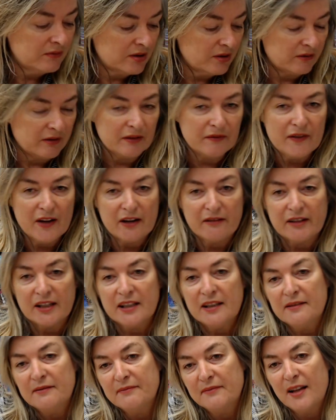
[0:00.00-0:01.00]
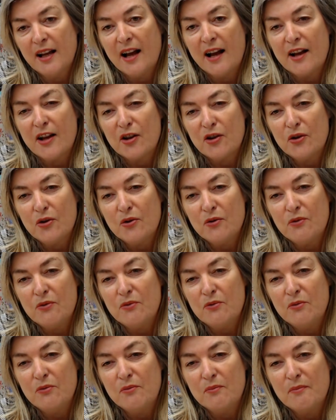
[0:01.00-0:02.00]
Farry,
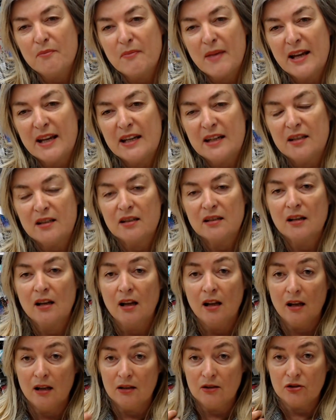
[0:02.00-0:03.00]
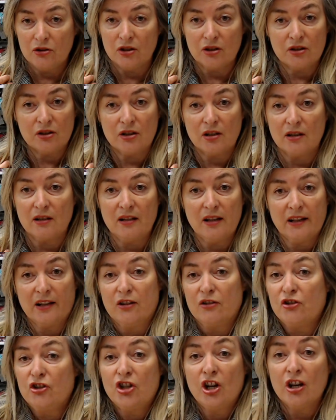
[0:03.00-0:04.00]
who made just like a
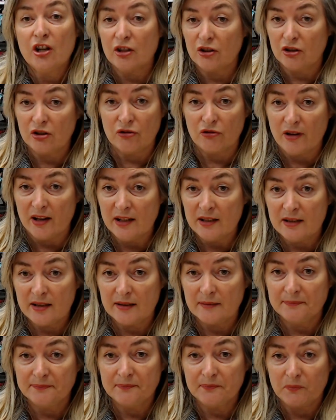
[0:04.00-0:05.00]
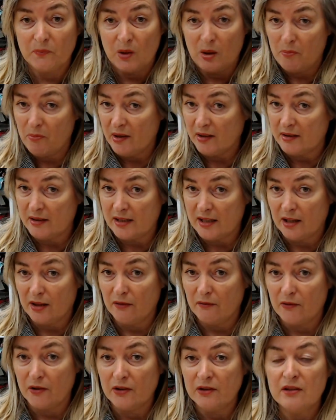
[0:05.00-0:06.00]
shirt dress with buttons down the
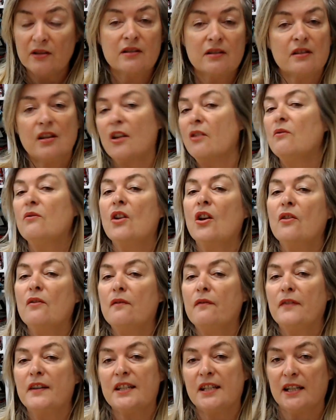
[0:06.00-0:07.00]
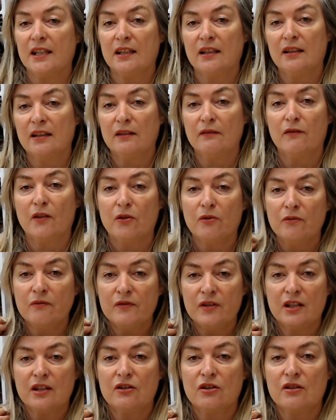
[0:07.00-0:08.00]
front, so no fitting involved,
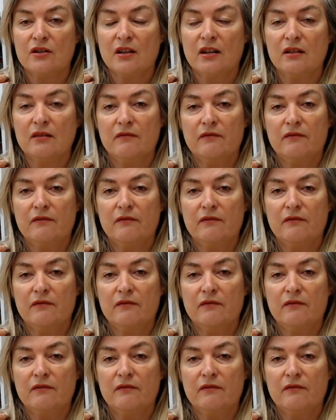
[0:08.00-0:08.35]
just kind of